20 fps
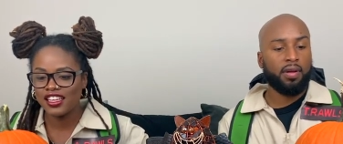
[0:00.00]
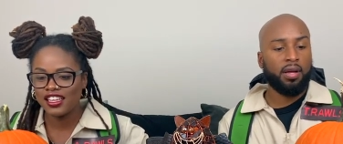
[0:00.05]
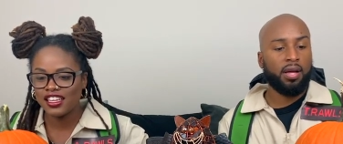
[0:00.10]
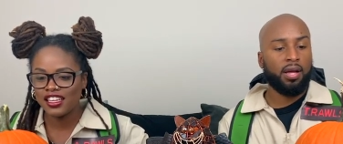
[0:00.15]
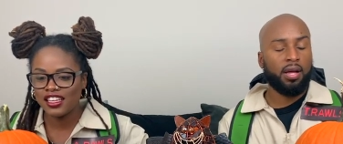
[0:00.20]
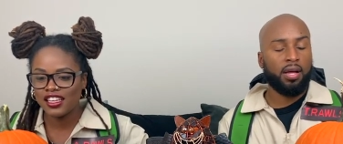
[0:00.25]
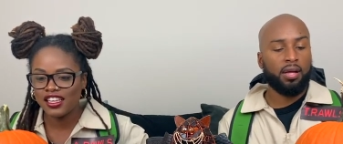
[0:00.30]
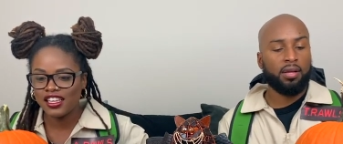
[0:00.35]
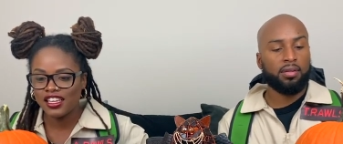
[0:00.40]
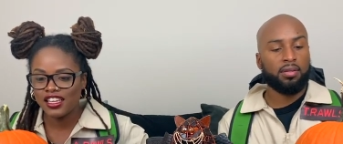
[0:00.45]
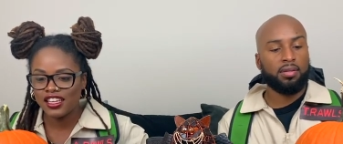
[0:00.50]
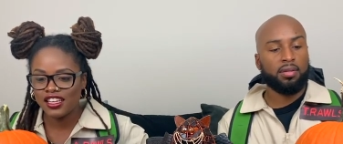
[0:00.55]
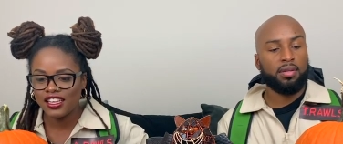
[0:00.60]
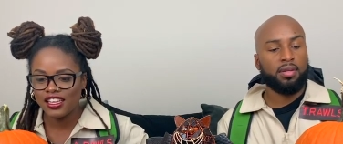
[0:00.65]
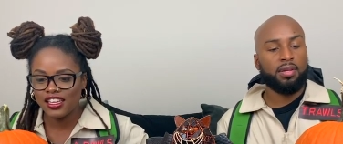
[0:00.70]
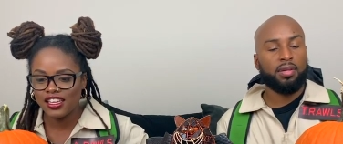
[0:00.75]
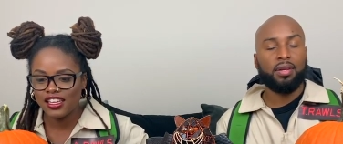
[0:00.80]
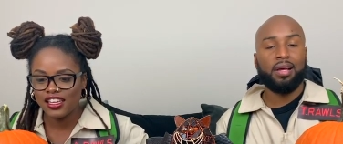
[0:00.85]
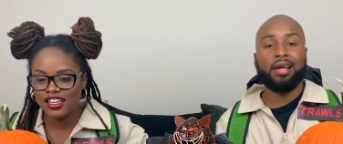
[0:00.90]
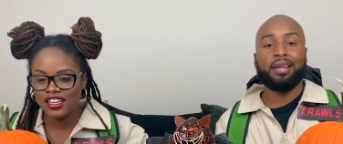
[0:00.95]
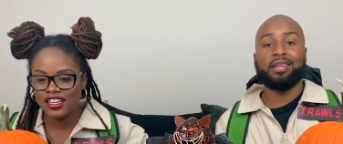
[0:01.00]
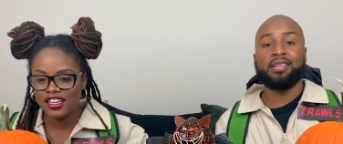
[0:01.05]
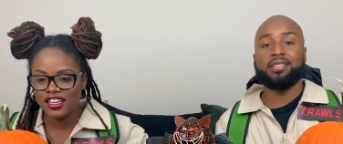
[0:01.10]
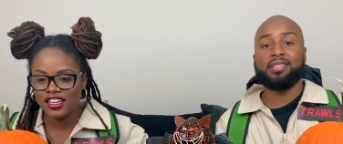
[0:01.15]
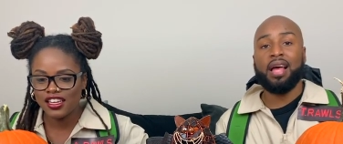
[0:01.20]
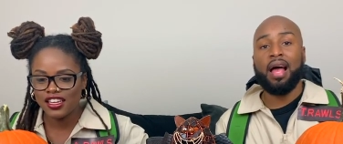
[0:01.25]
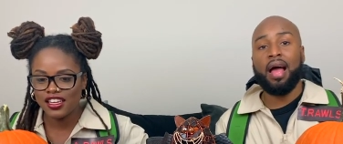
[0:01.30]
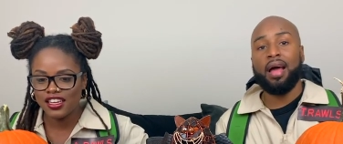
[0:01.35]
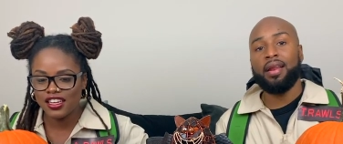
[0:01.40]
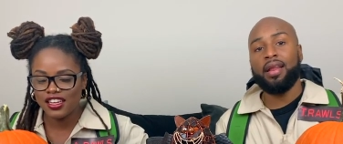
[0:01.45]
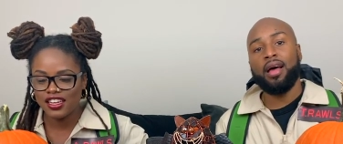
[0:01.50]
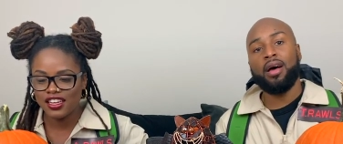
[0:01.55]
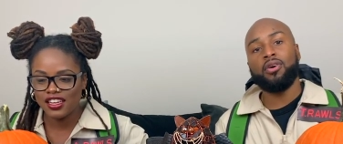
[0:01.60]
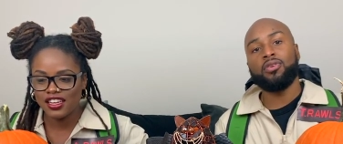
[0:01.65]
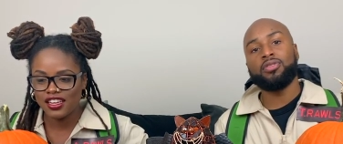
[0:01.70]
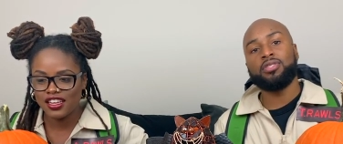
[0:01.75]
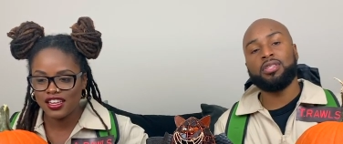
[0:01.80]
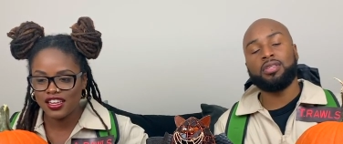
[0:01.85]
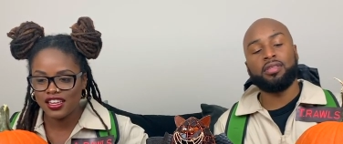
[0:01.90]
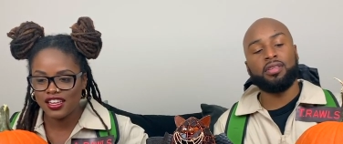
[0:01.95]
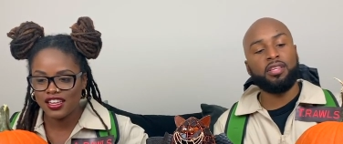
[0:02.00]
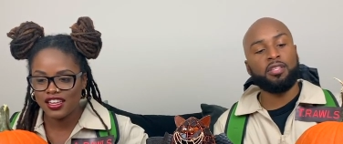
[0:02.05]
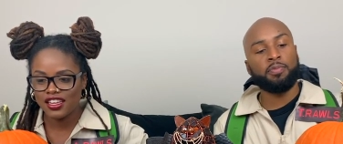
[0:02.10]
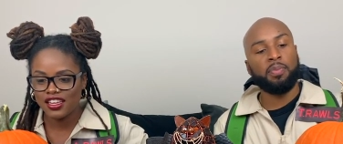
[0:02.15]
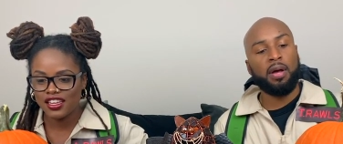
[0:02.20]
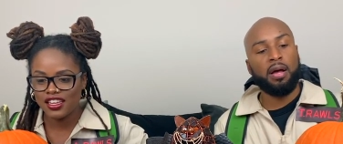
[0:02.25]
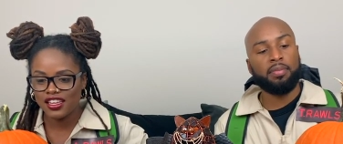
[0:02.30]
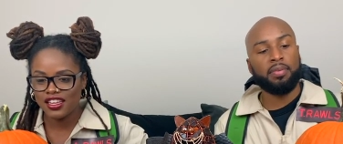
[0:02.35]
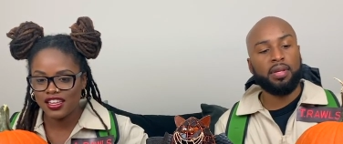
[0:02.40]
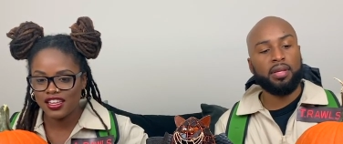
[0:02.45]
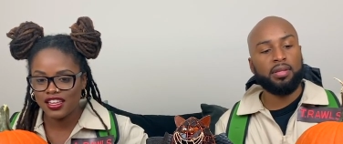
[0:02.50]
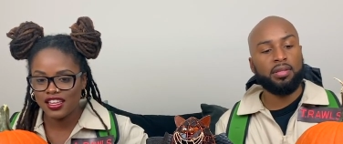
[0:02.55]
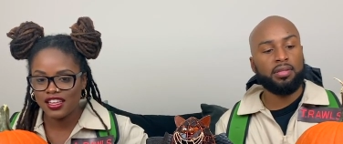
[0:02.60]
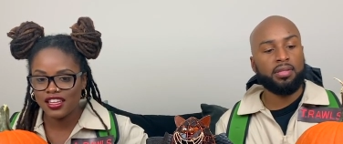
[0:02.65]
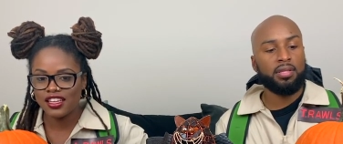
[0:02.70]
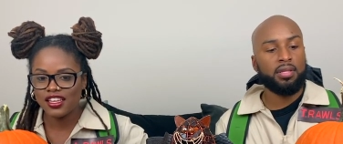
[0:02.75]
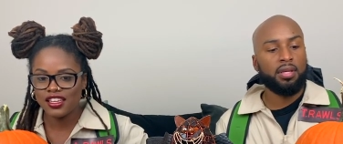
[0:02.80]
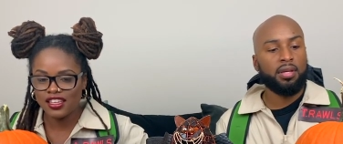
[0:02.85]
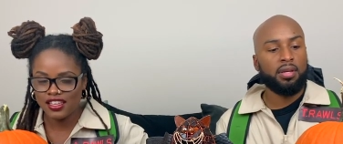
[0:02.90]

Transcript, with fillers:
Speaker 1: a design out into these pumpkins.